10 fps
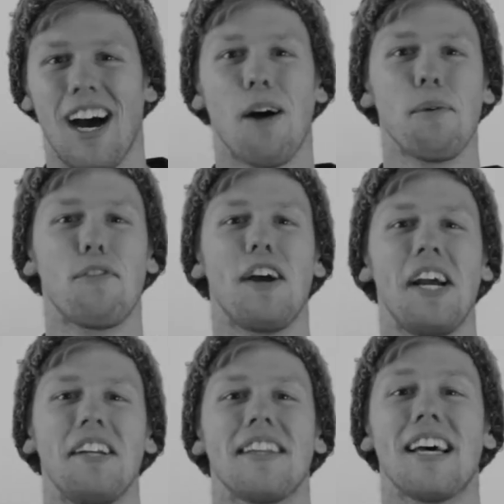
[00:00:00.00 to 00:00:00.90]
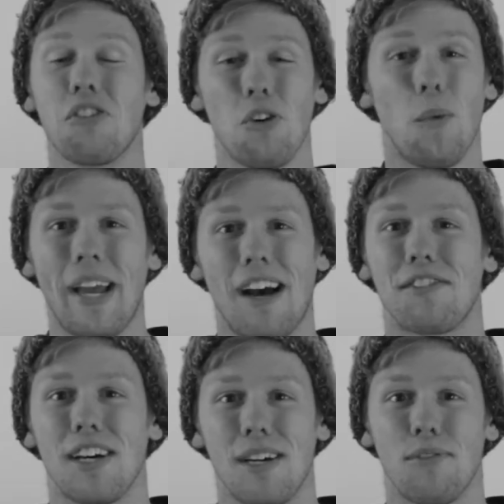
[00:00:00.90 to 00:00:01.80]
I'm afraid that's all we
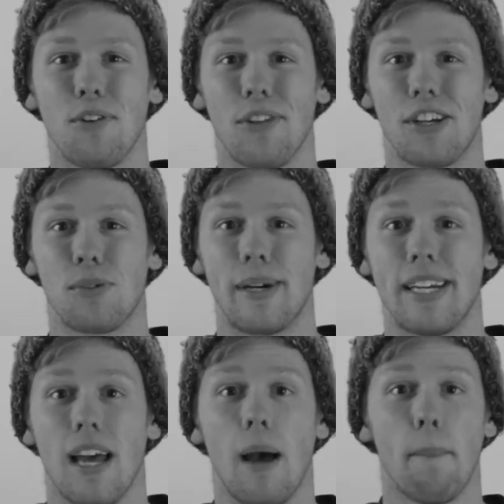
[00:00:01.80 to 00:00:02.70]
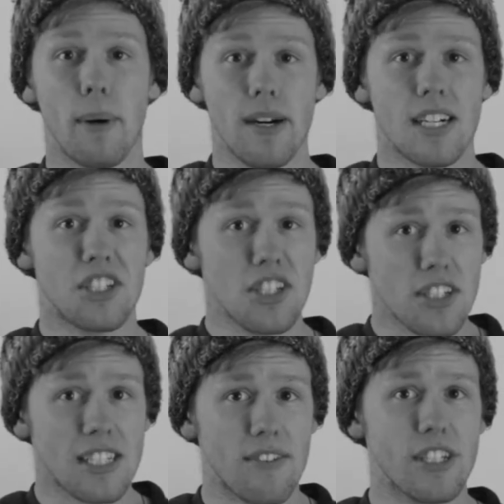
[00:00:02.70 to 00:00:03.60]
have time for this week, but I
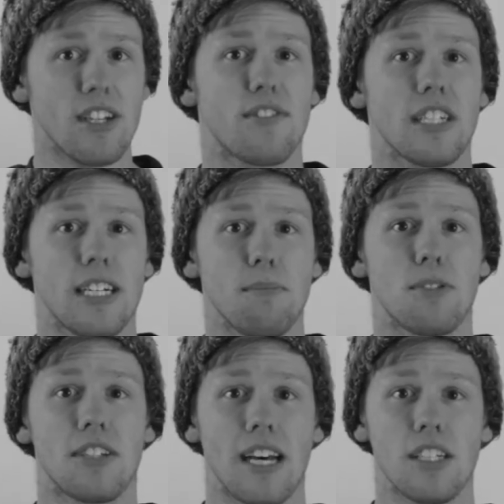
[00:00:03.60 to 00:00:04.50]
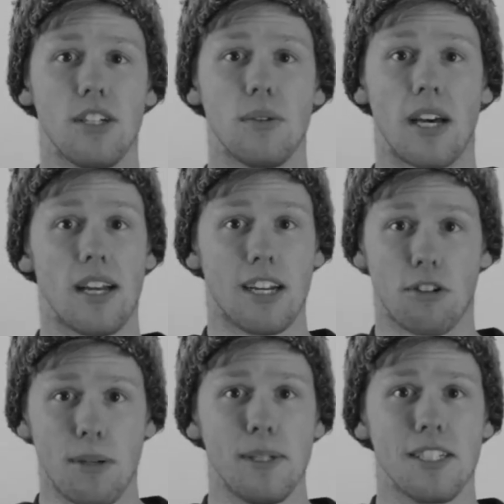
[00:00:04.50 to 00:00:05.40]
just have enough time to tell you that
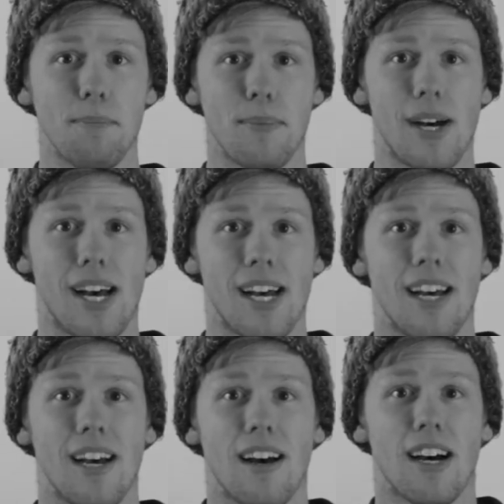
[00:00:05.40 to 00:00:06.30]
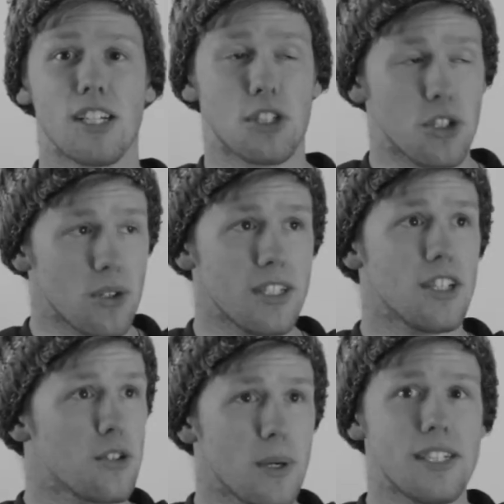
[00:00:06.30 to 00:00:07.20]
Crimpington Bear has joined
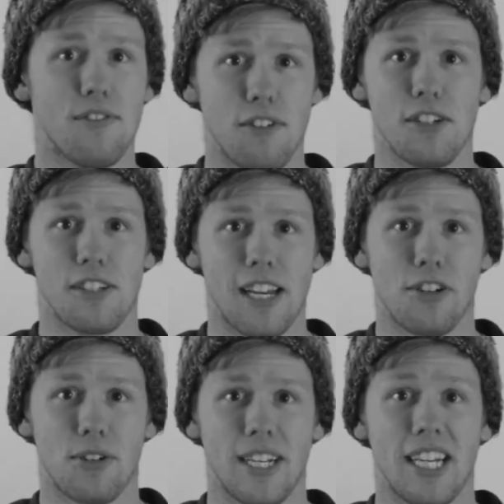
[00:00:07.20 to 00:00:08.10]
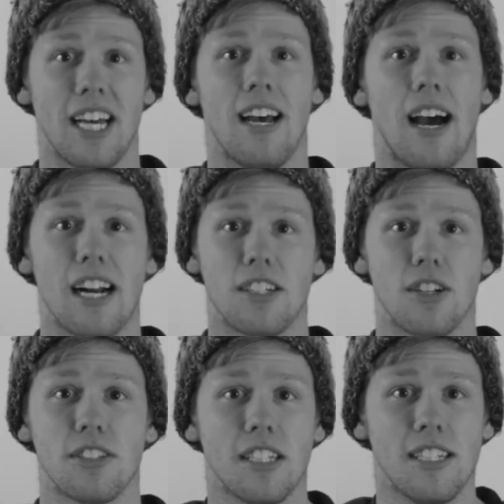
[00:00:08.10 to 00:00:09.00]
the 21st century and
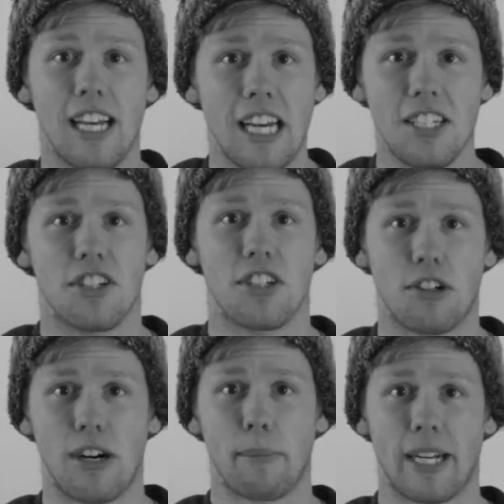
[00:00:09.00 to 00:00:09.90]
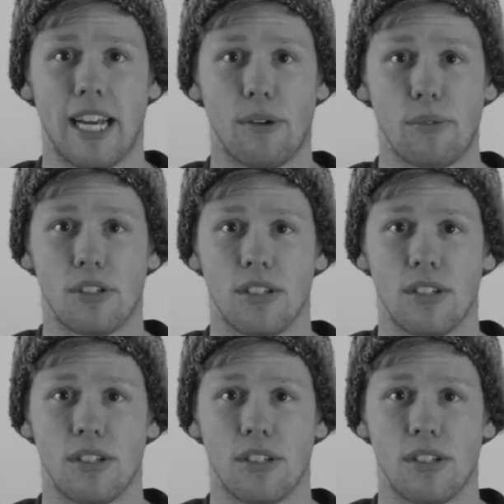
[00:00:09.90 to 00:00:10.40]
got an Instagram account.